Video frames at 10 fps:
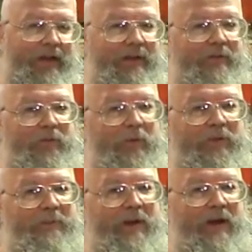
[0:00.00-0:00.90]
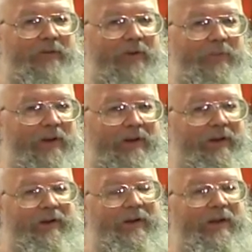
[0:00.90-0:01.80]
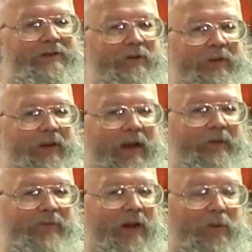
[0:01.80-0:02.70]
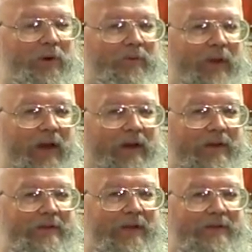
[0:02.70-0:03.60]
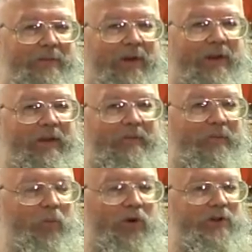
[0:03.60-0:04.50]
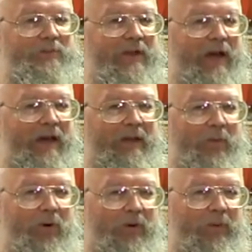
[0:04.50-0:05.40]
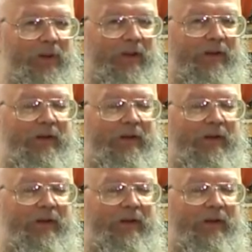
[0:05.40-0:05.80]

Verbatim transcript: He lived with him in heaven, but he's certainly not a follower of God, and he's not somebody that worships God anymore or really